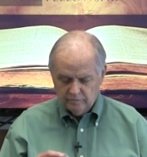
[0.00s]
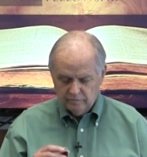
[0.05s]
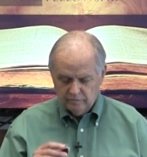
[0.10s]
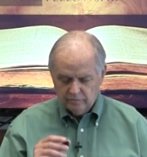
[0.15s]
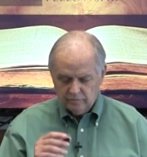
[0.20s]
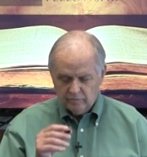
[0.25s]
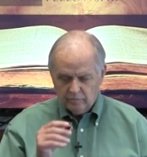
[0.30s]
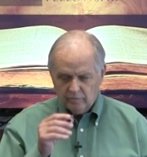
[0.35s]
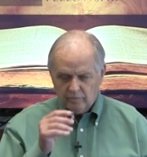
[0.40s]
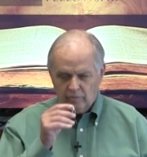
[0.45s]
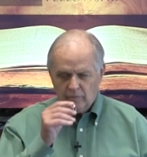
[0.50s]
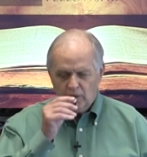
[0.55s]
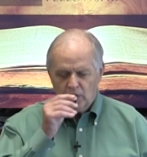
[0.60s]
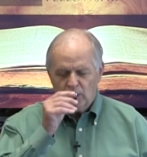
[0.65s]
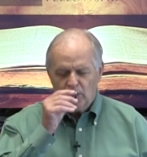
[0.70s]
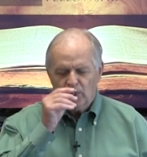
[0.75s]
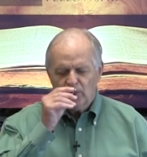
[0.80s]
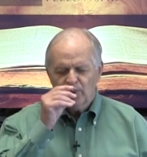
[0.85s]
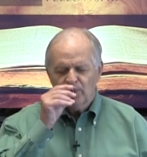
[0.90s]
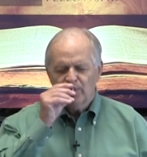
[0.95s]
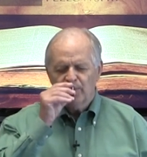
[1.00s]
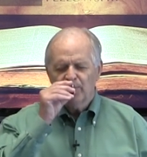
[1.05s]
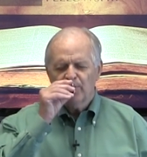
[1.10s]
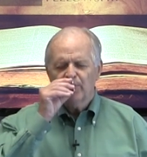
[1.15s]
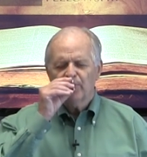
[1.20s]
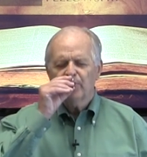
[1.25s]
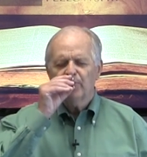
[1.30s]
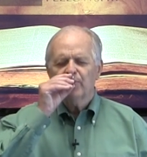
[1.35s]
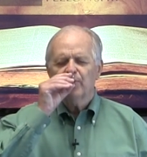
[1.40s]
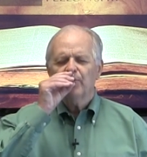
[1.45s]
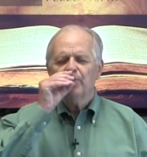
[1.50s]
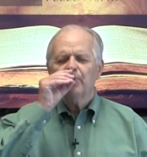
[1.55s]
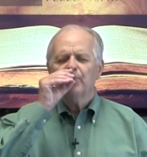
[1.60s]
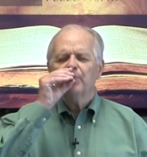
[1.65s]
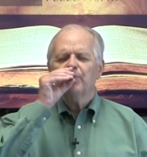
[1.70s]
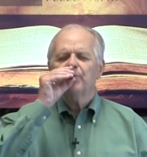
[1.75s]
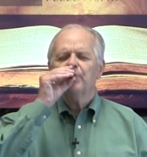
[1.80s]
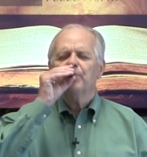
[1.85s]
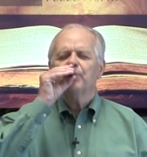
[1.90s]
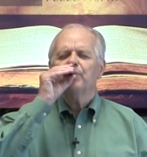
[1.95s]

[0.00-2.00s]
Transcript: No one is speaking in this clip.